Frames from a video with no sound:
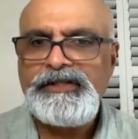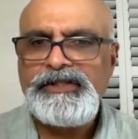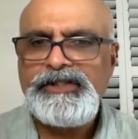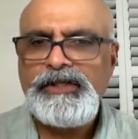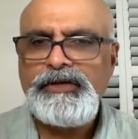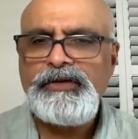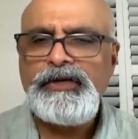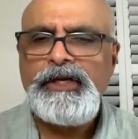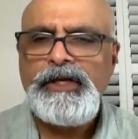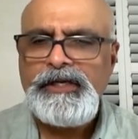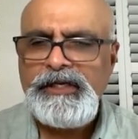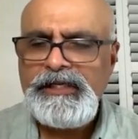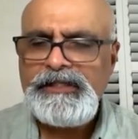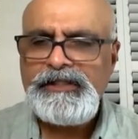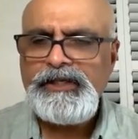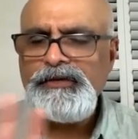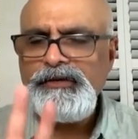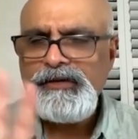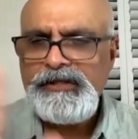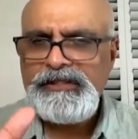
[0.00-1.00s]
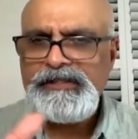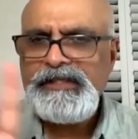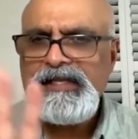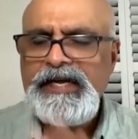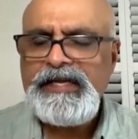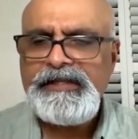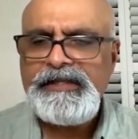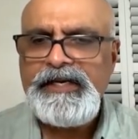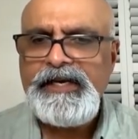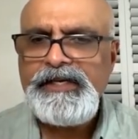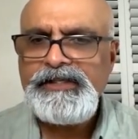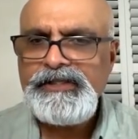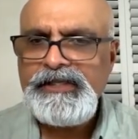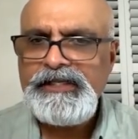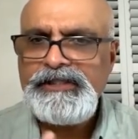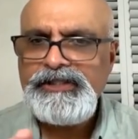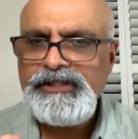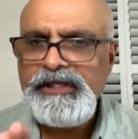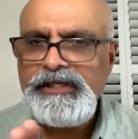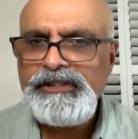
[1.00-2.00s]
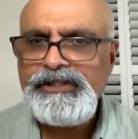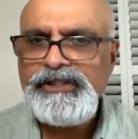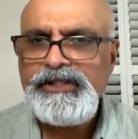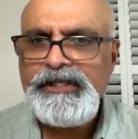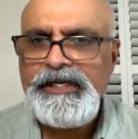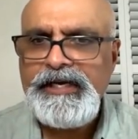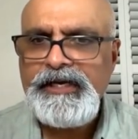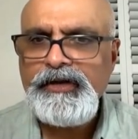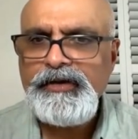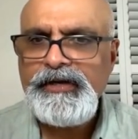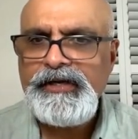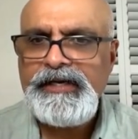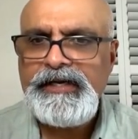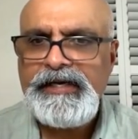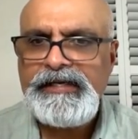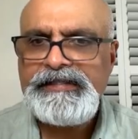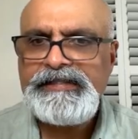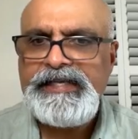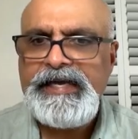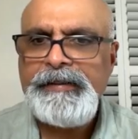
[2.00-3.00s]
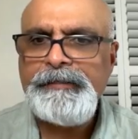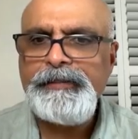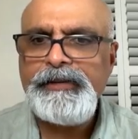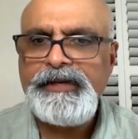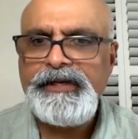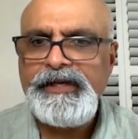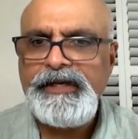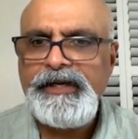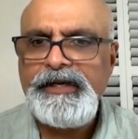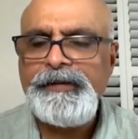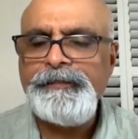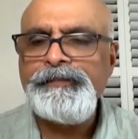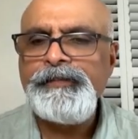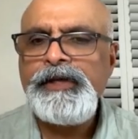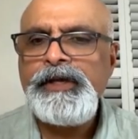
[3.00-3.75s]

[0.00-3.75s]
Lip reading: So there's a lot there. So let's take a look at an example here.